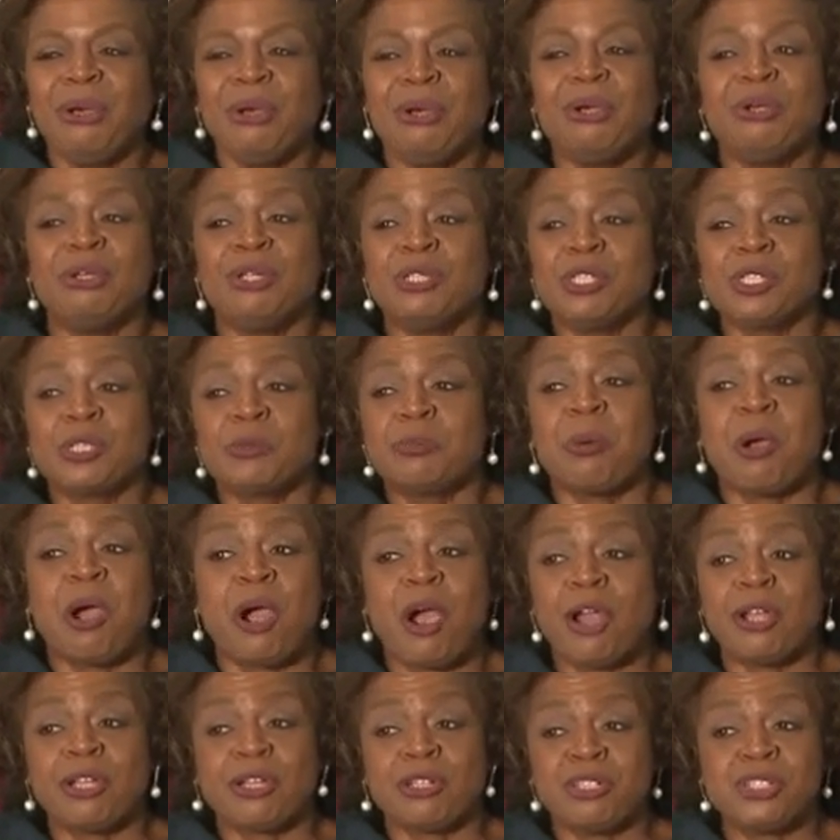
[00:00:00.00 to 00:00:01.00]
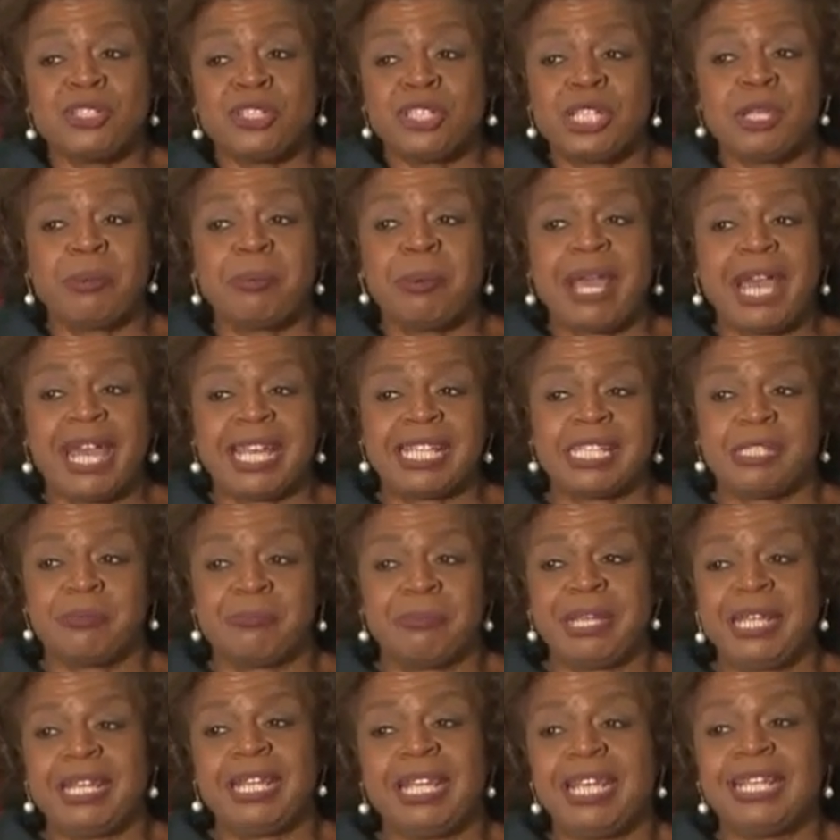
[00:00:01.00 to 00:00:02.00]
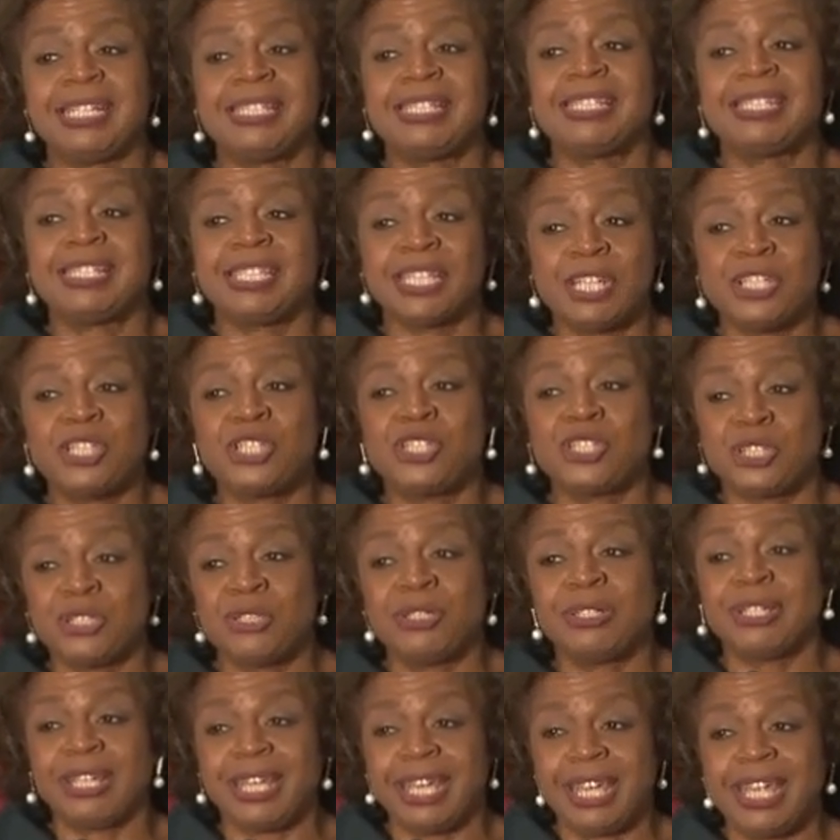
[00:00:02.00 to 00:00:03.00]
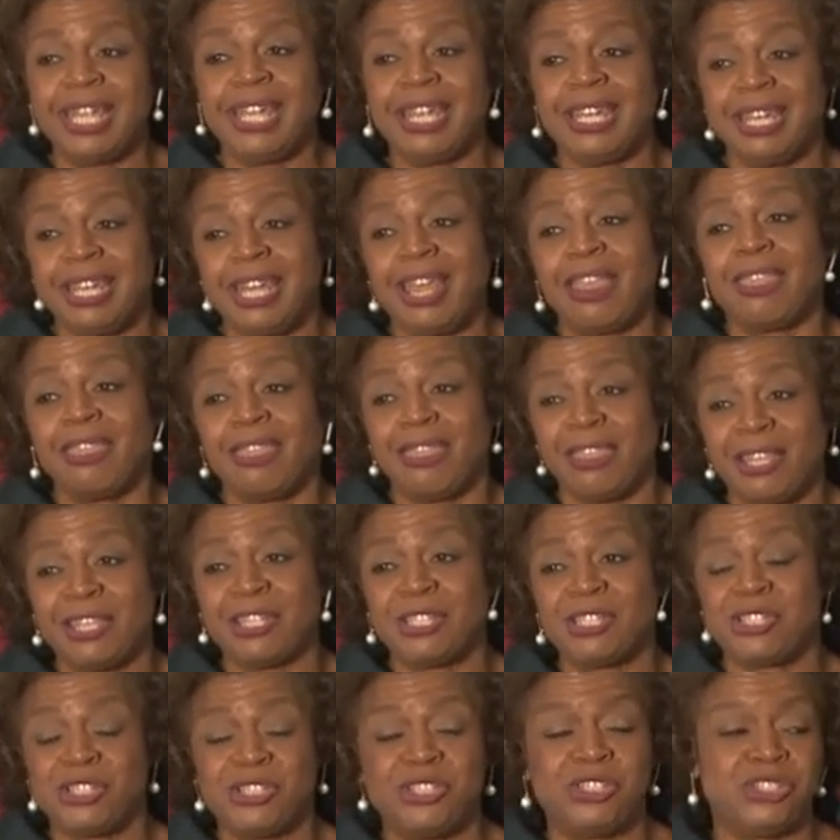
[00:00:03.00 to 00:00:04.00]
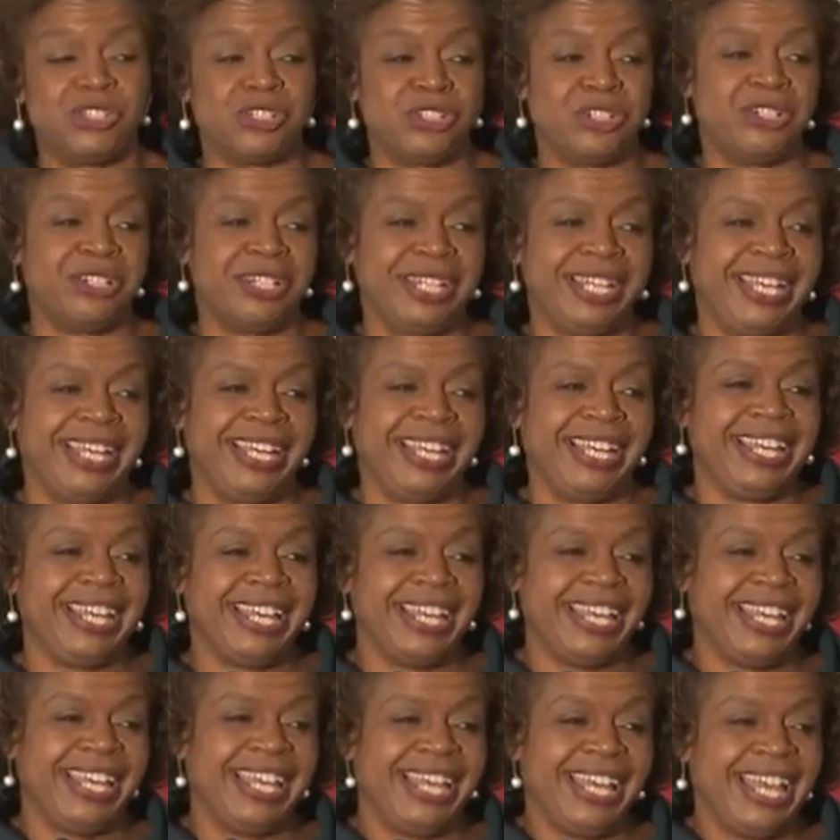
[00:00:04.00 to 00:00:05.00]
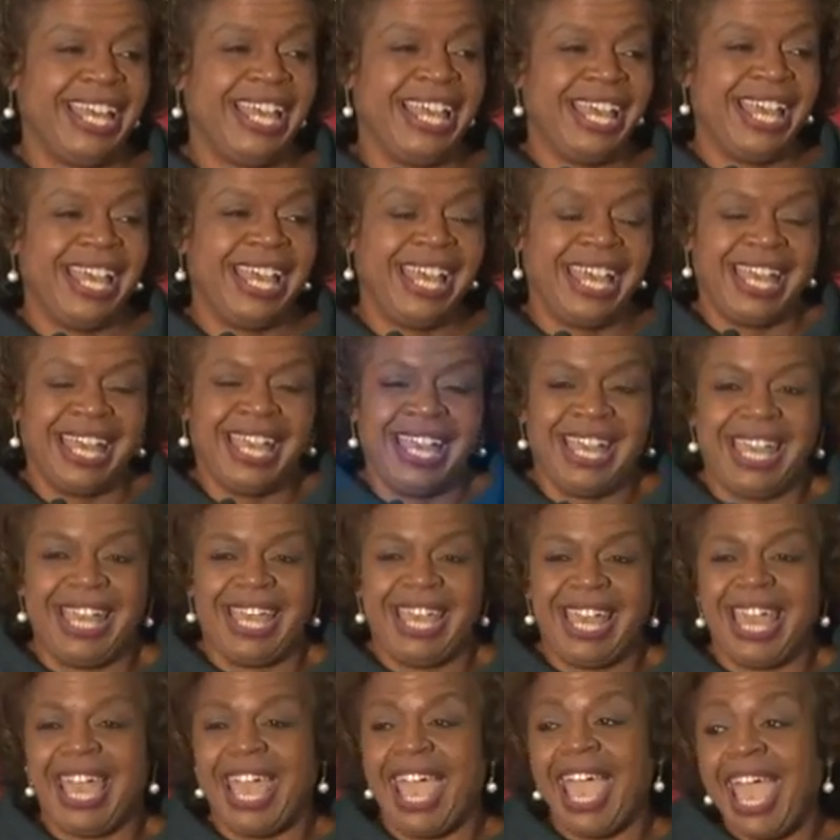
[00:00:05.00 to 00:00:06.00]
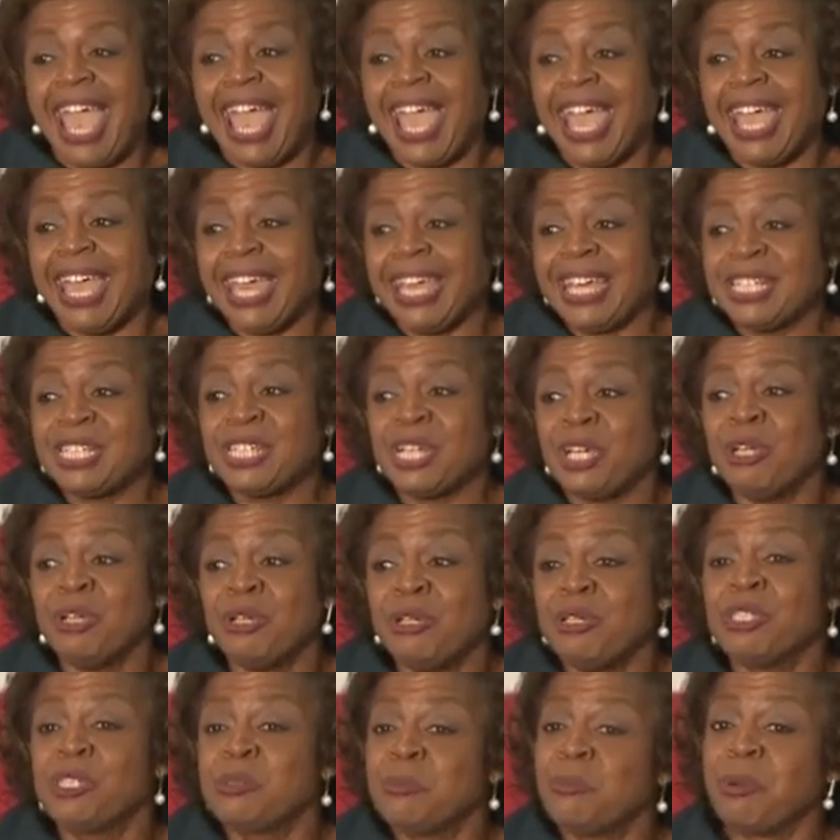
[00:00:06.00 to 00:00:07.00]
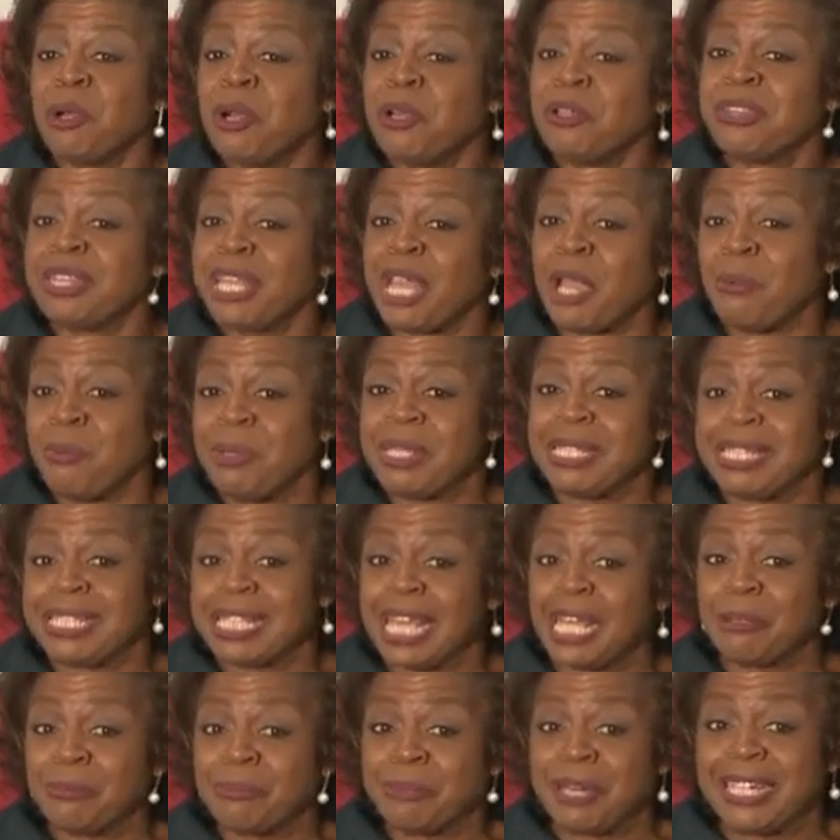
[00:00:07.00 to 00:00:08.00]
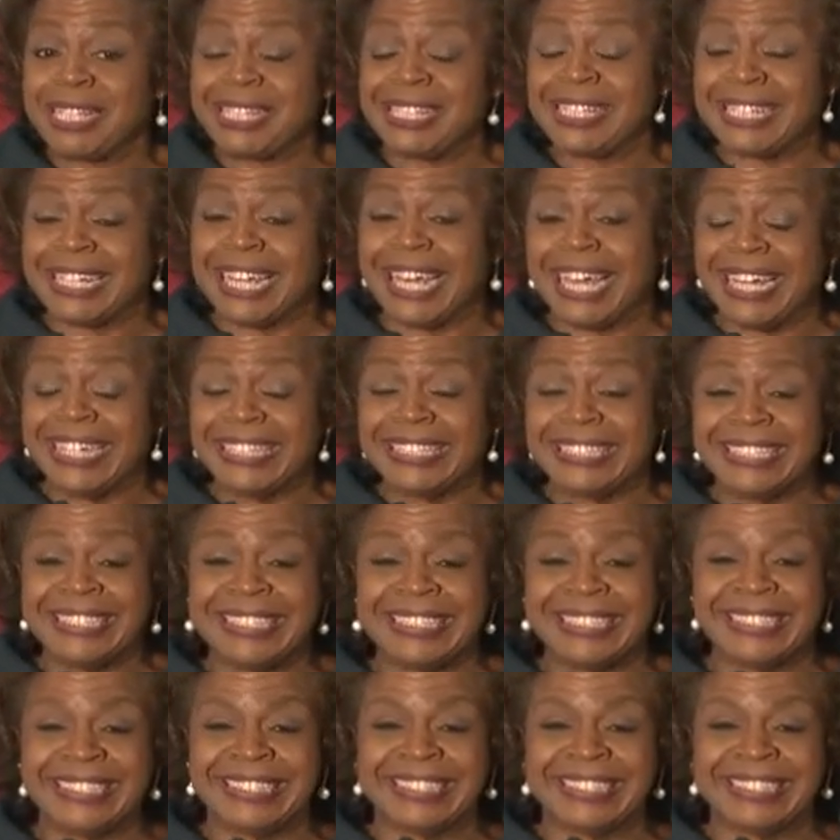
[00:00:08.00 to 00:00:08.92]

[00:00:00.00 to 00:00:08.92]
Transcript: whose partnership has been essential in this journey, and whose birthday we celebrate tonight.